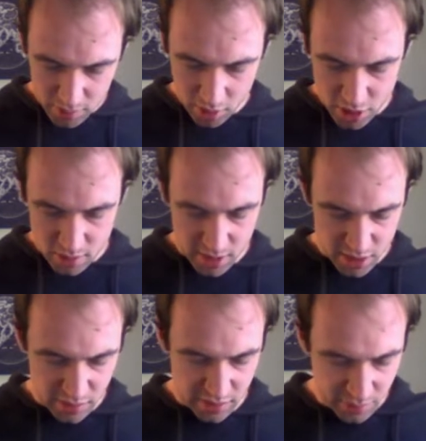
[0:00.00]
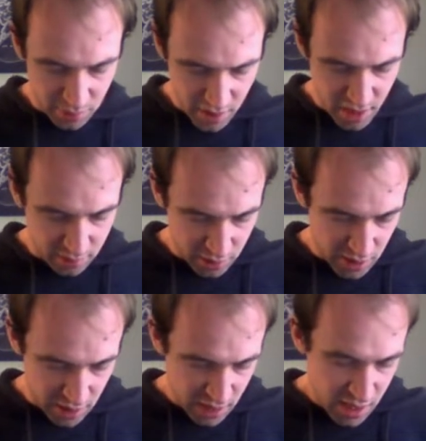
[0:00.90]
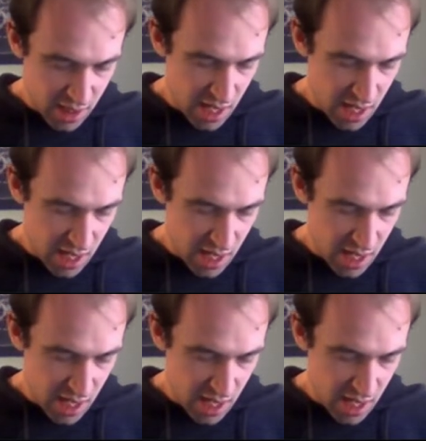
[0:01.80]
not too much of a surprise really,